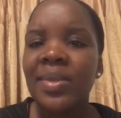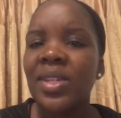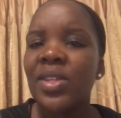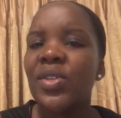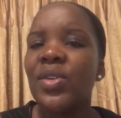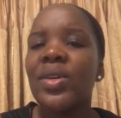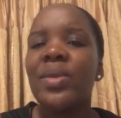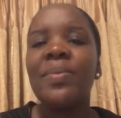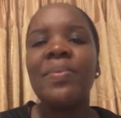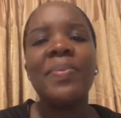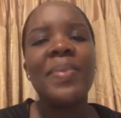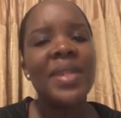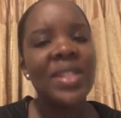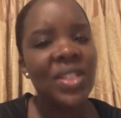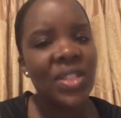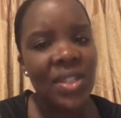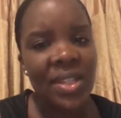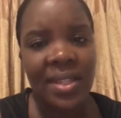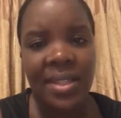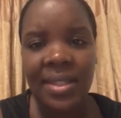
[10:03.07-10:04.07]
and your
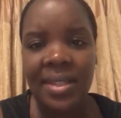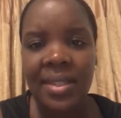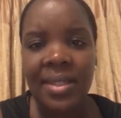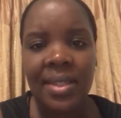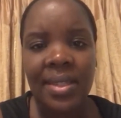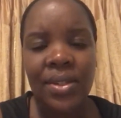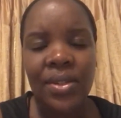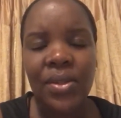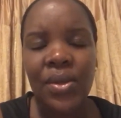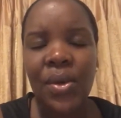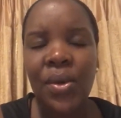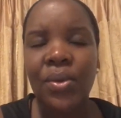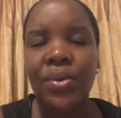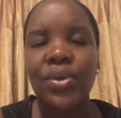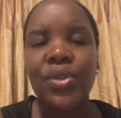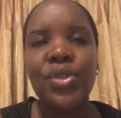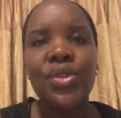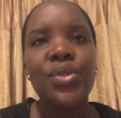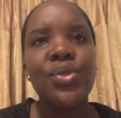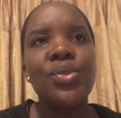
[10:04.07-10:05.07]
ambitions. You know,
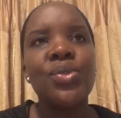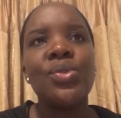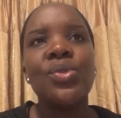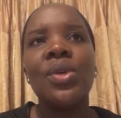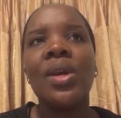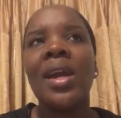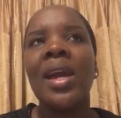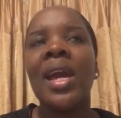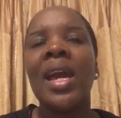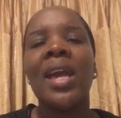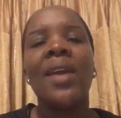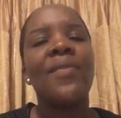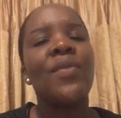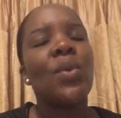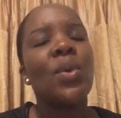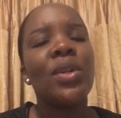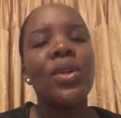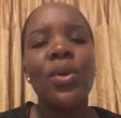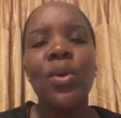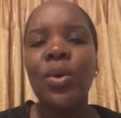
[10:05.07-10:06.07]
to, if you
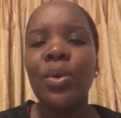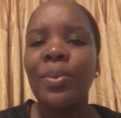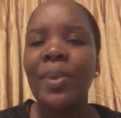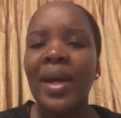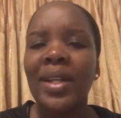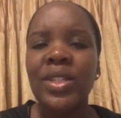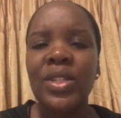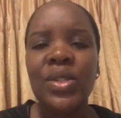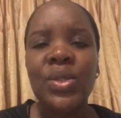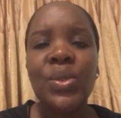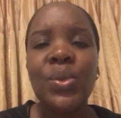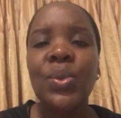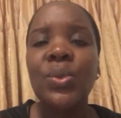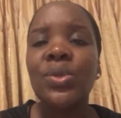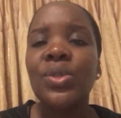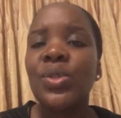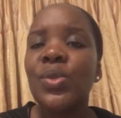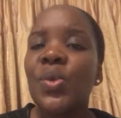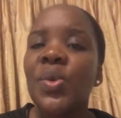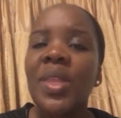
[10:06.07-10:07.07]
want to go back to school,
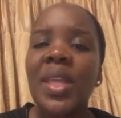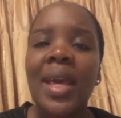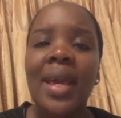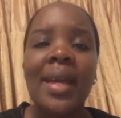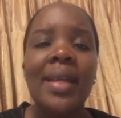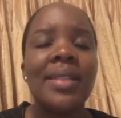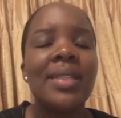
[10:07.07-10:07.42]
do that.